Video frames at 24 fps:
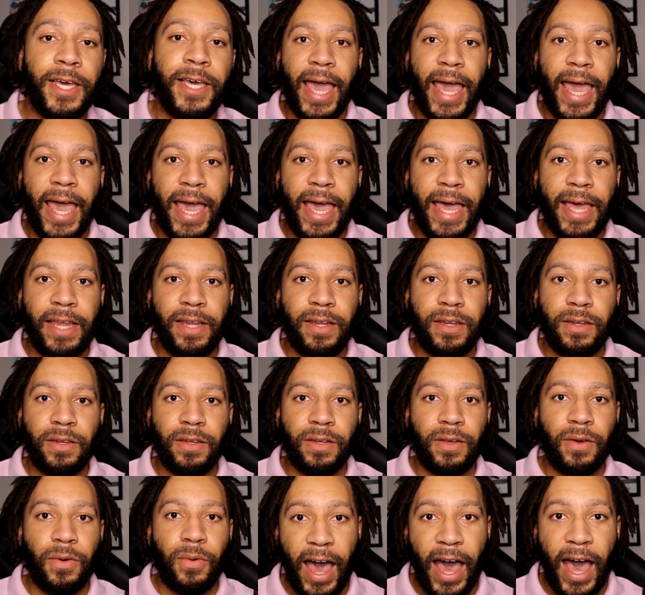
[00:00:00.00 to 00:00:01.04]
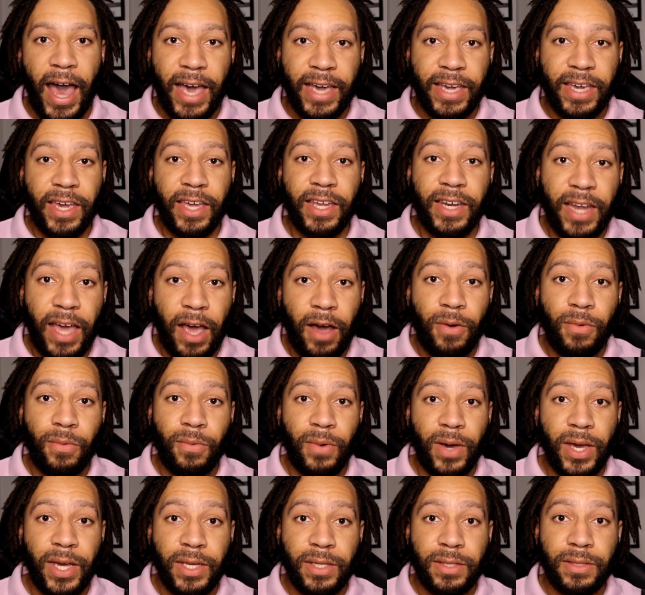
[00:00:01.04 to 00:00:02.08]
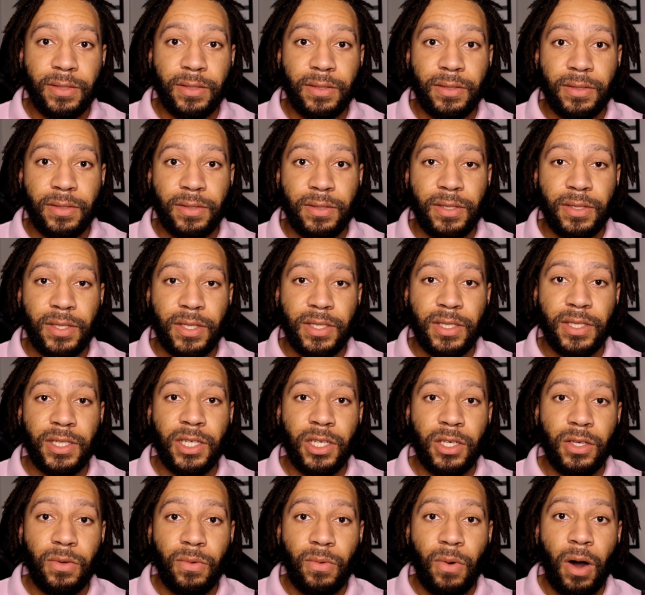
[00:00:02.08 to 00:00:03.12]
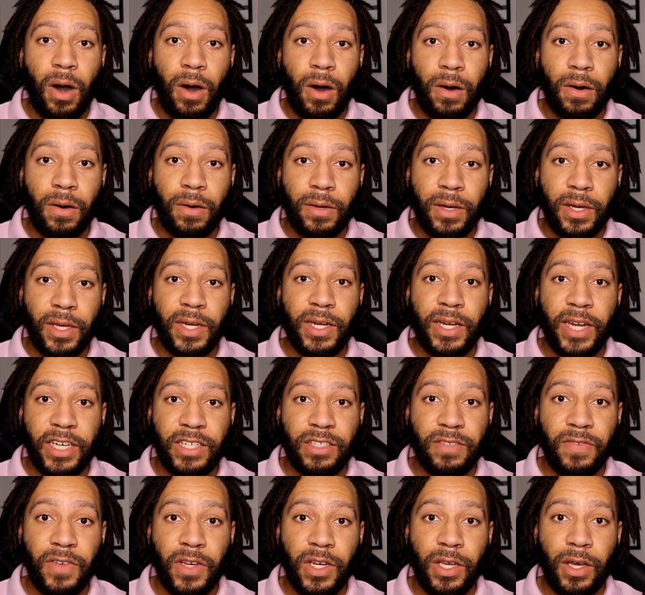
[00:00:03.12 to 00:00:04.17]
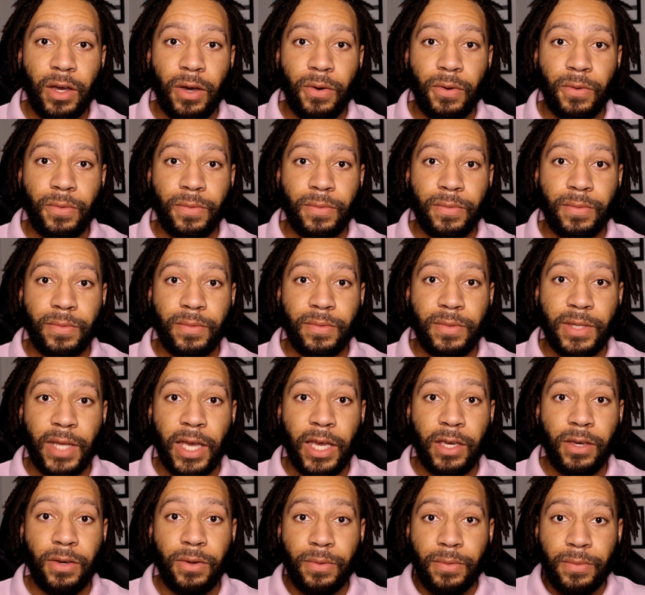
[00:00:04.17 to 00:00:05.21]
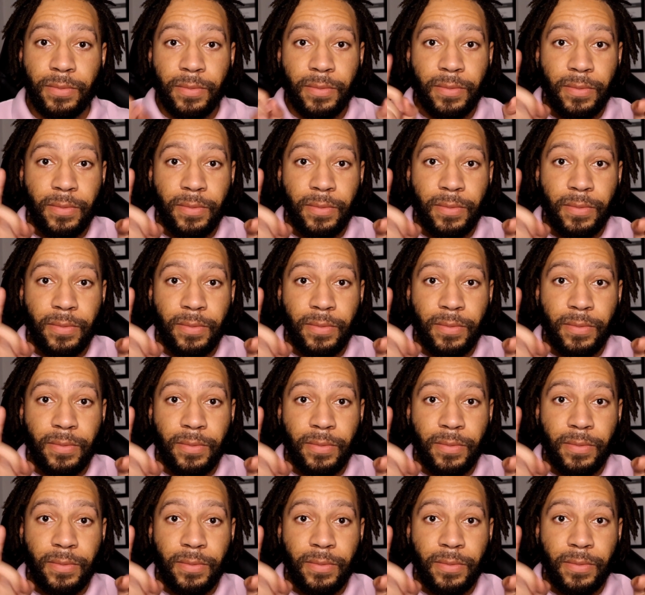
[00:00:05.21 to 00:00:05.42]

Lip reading: And I cannot wait to see you all in the next video. Thank you.